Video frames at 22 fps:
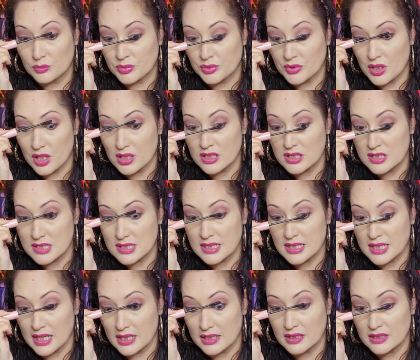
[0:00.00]
products
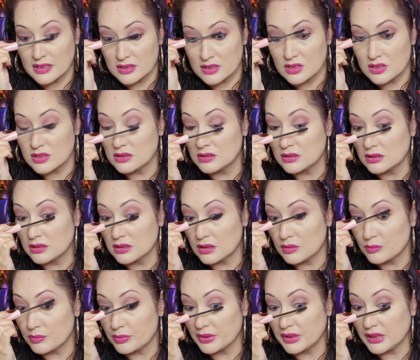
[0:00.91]
that I could
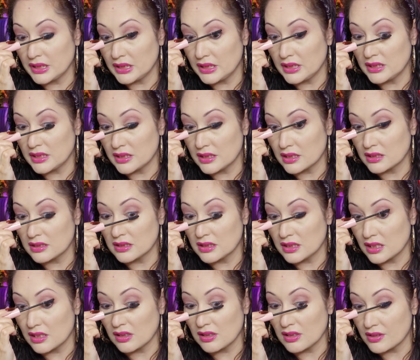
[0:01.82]
completely
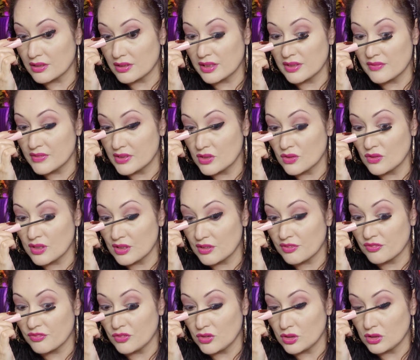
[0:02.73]
declutter even though they're
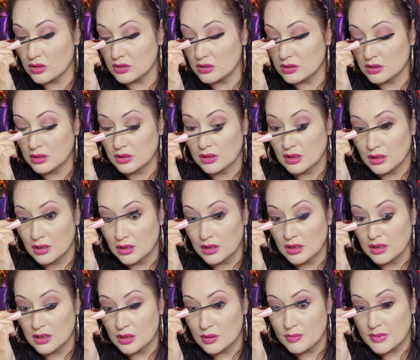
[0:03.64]
full
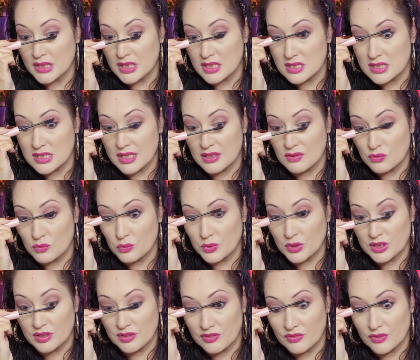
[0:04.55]
because they don't
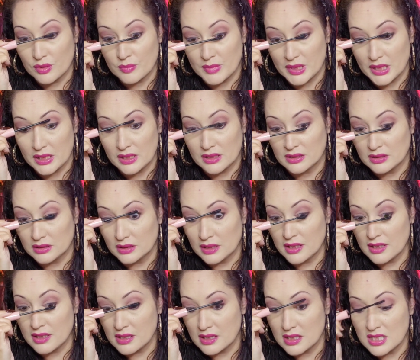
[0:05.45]
work for me.
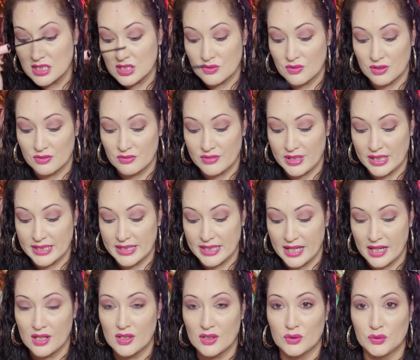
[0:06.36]
And this one right
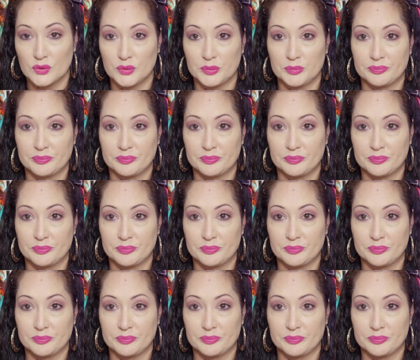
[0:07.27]
now,